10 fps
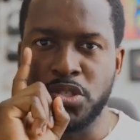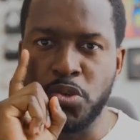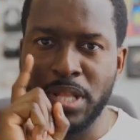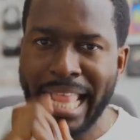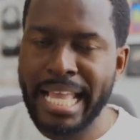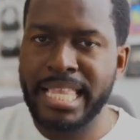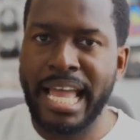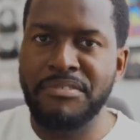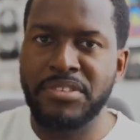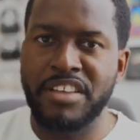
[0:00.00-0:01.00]
Do you like the
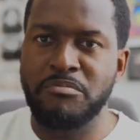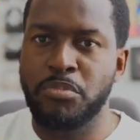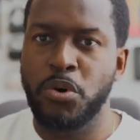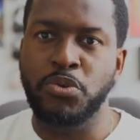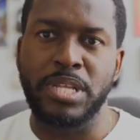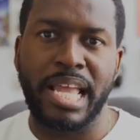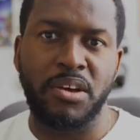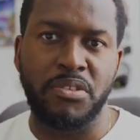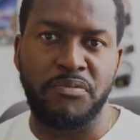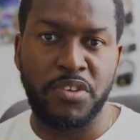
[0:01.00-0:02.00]
iPhone 11 Pro? Do you
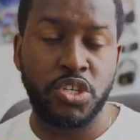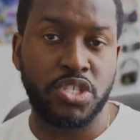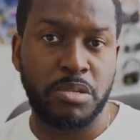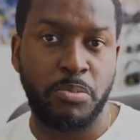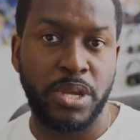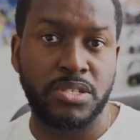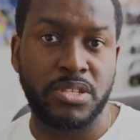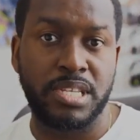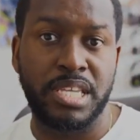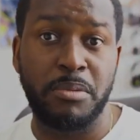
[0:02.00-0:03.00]
like all the features it brings
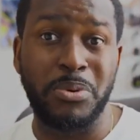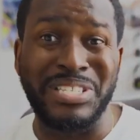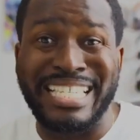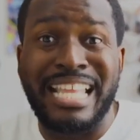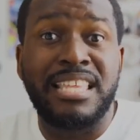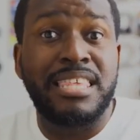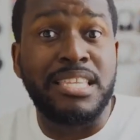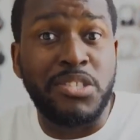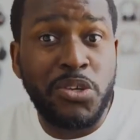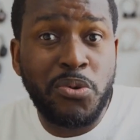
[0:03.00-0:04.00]
to the table? Is there
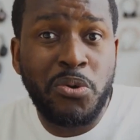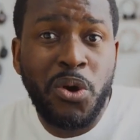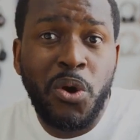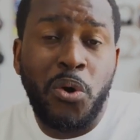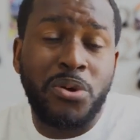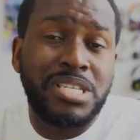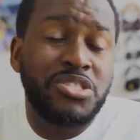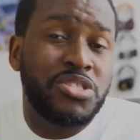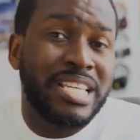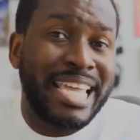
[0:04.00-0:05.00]
anything new, or is
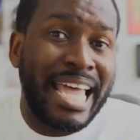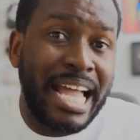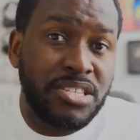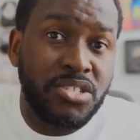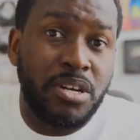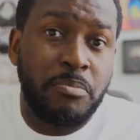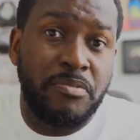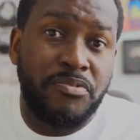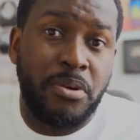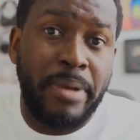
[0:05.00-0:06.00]
it just a catch
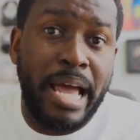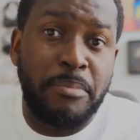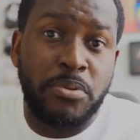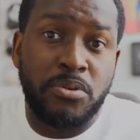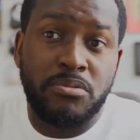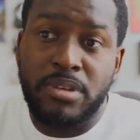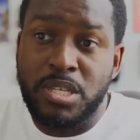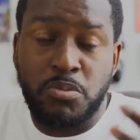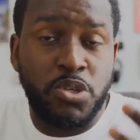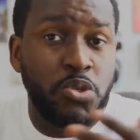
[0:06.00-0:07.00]
up from Apple
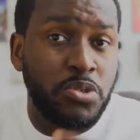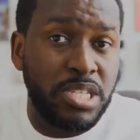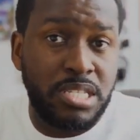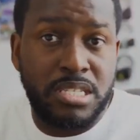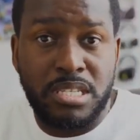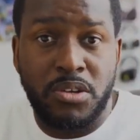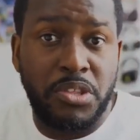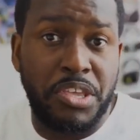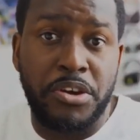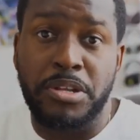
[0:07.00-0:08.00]
as we usually see on
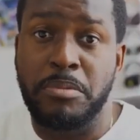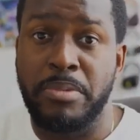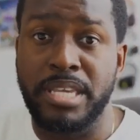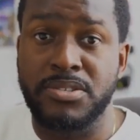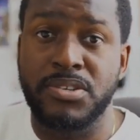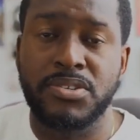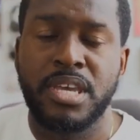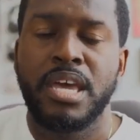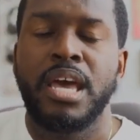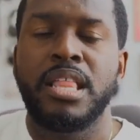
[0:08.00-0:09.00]
the yearly basis?
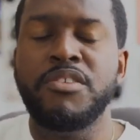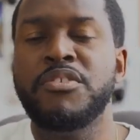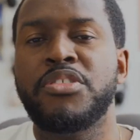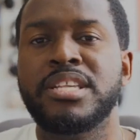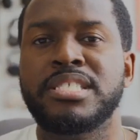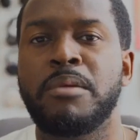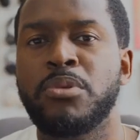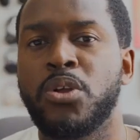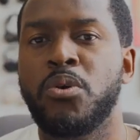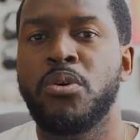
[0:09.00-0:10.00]
Leave your thoughts down
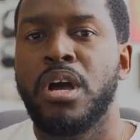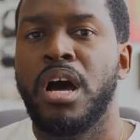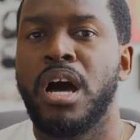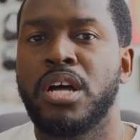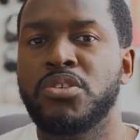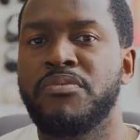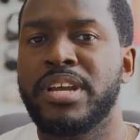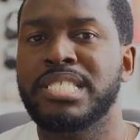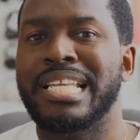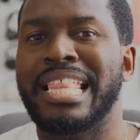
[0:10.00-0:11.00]
below. Don't
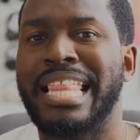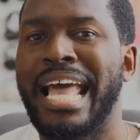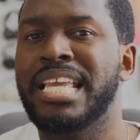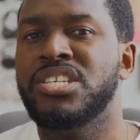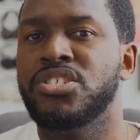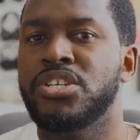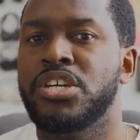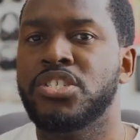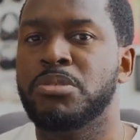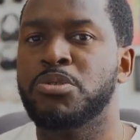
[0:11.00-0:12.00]
forget to like,
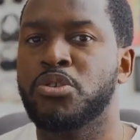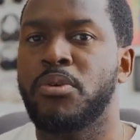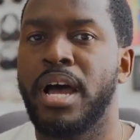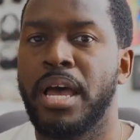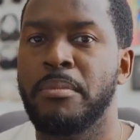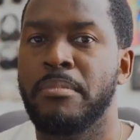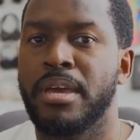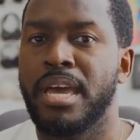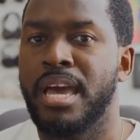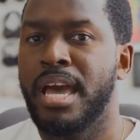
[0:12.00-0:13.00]
share, subscribe,
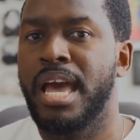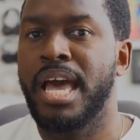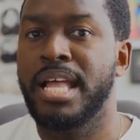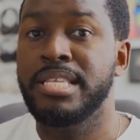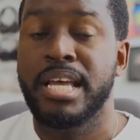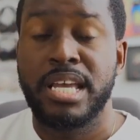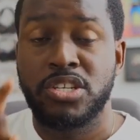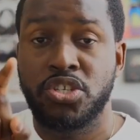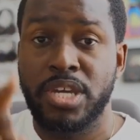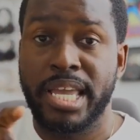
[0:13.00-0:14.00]
and
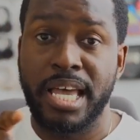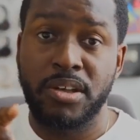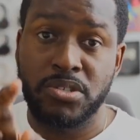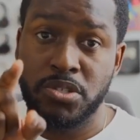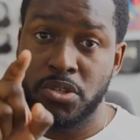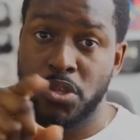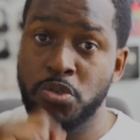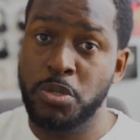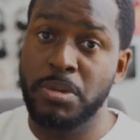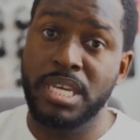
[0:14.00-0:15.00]
check out
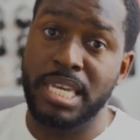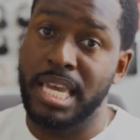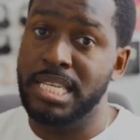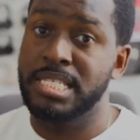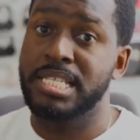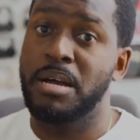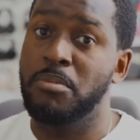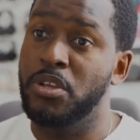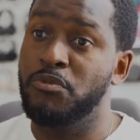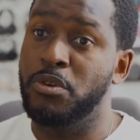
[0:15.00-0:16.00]
those speaking cases down
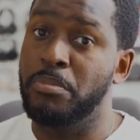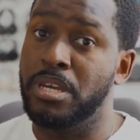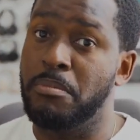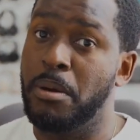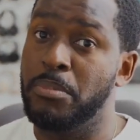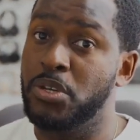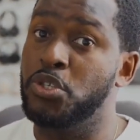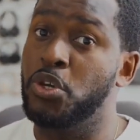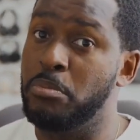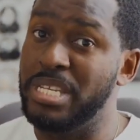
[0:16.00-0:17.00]
below if you want to pick them up,
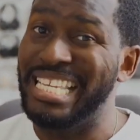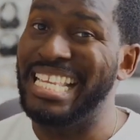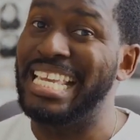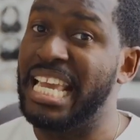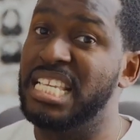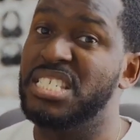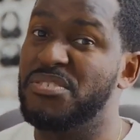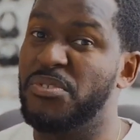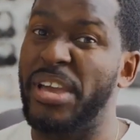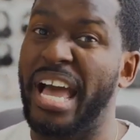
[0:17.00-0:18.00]
because you're going to be needing
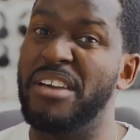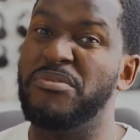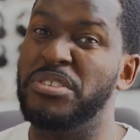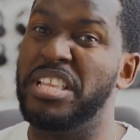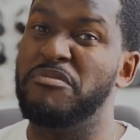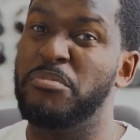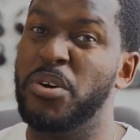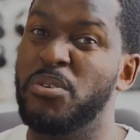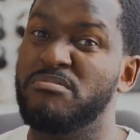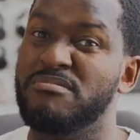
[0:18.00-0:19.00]
cases for your iPhone 11
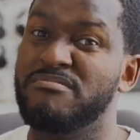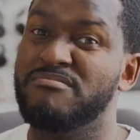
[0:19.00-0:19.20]
Pro.